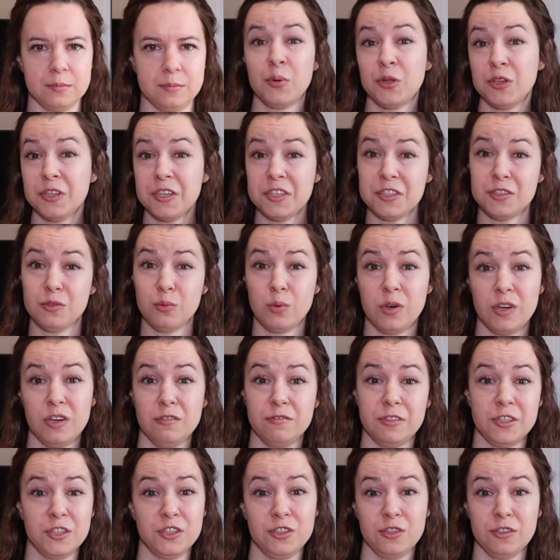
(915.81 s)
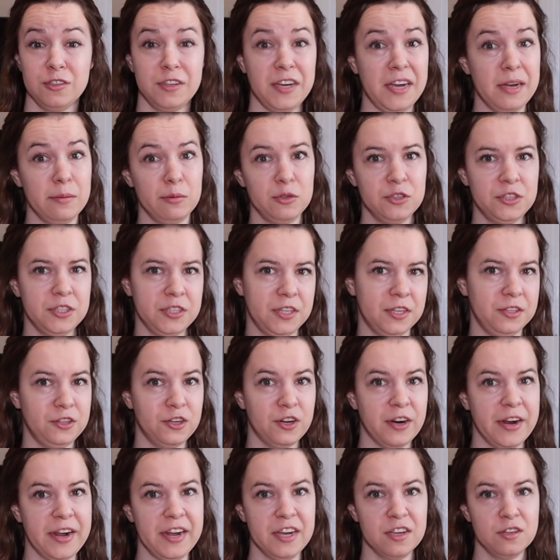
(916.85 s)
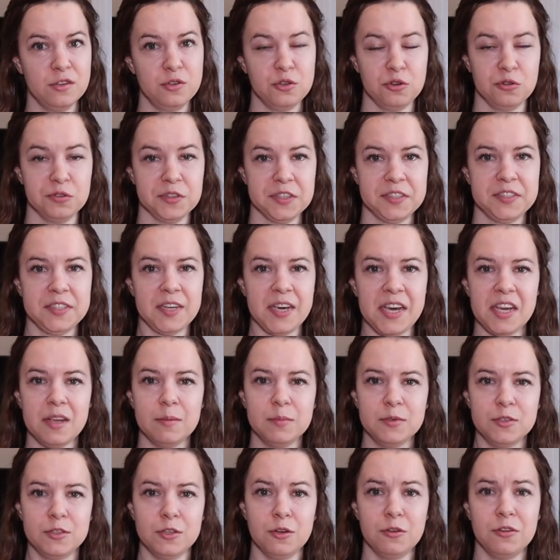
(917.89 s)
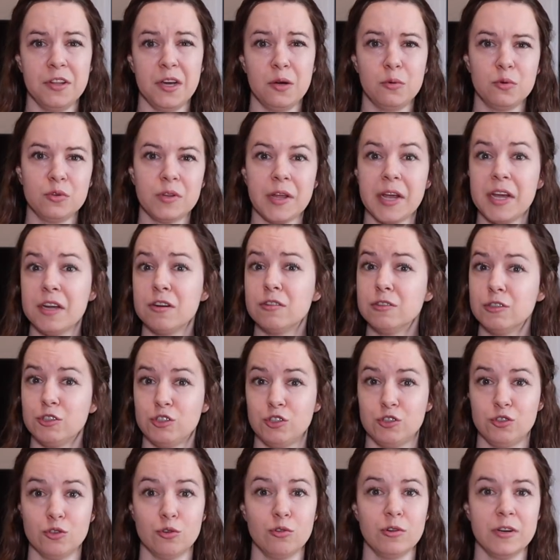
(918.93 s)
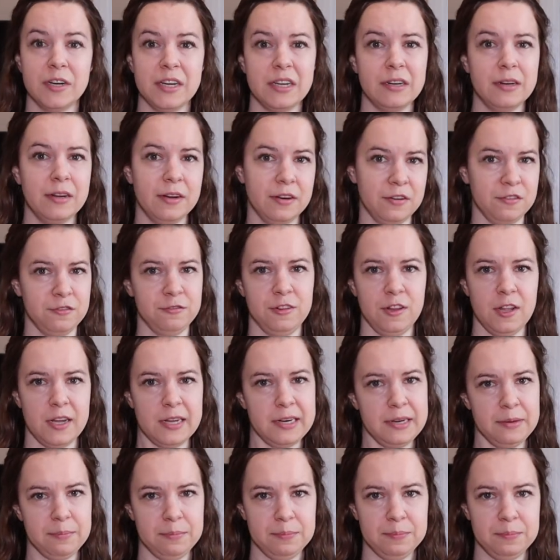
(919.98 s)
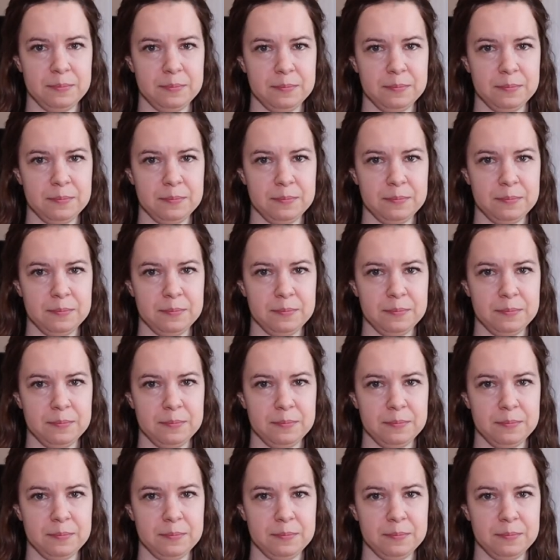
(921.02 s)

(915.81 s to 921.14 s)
Police were eventually able to get their hands on the tapes, though they were later destroyed in a flood.